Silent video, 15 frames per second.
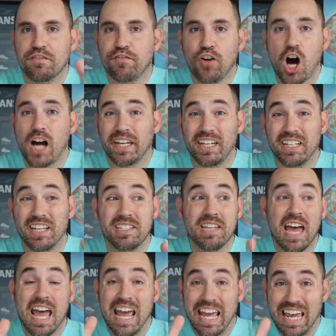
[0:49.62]
fogginess,
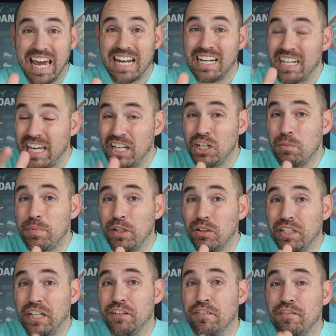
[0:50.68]
and an
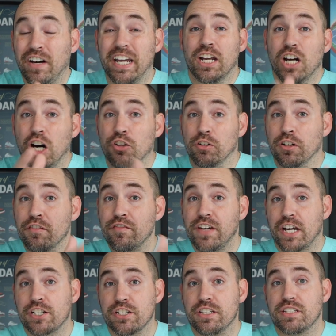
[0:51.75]
inability to fight other
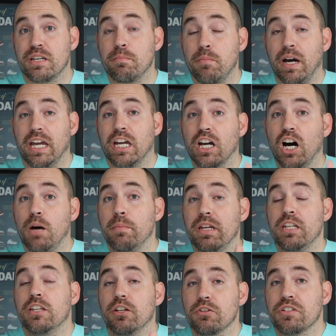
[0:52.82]
infections that might come
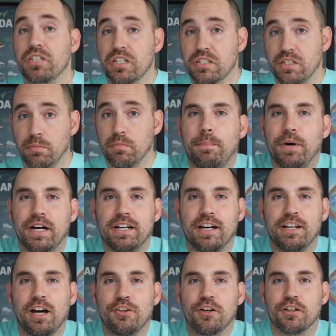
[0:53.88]
into their system. But
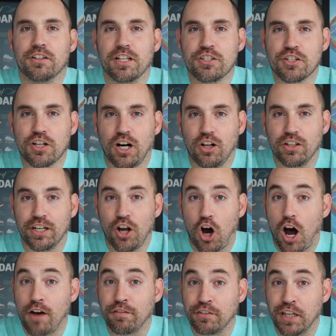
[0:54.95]
another, let's call it
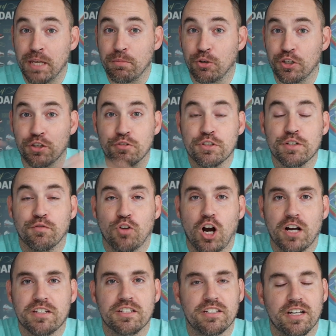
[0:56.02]
off-label use of
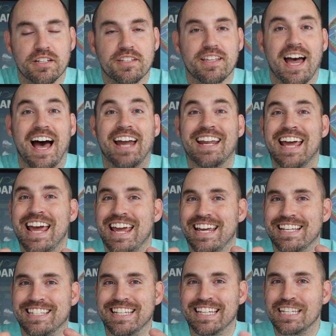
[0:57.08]
Roxadustat, is to